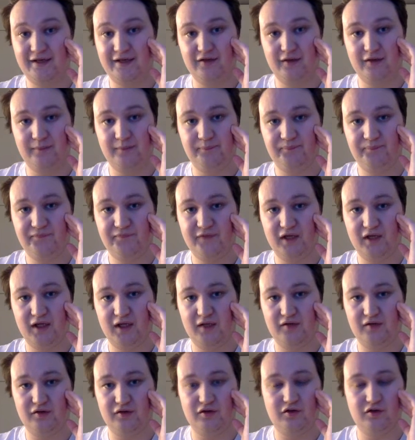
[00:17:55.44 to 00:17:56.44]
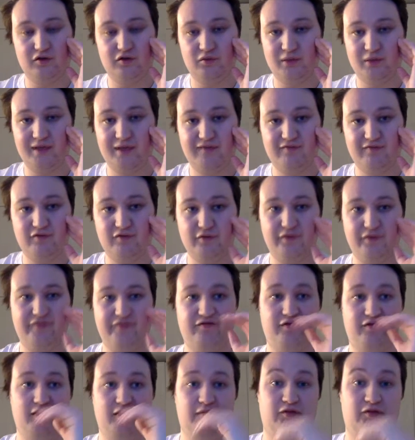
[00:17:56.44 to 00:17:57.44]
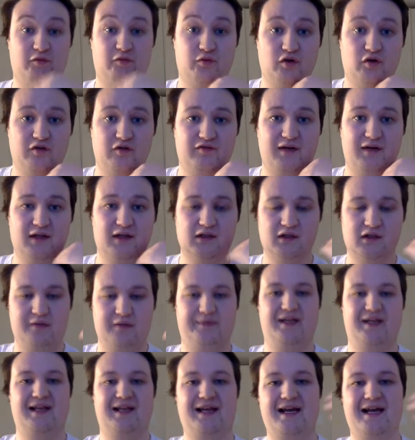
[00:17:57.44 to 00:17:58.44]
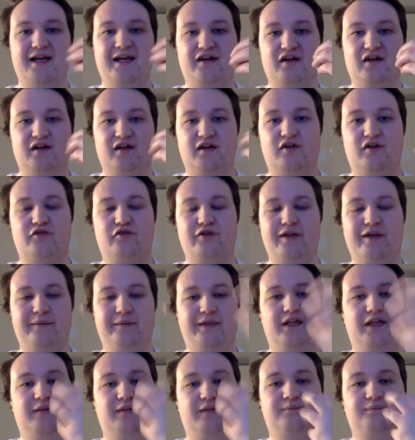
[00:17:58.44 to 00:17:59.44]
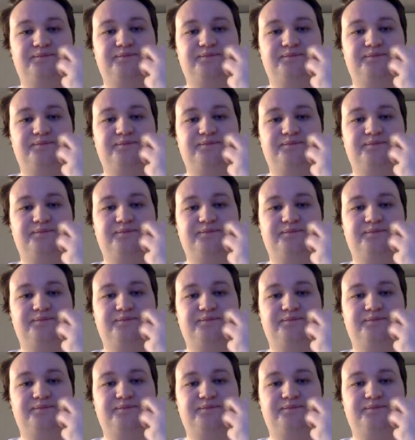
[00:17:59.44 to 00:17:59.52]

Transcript: them. They're great for the flavor profile, a little bit lighter, creamy,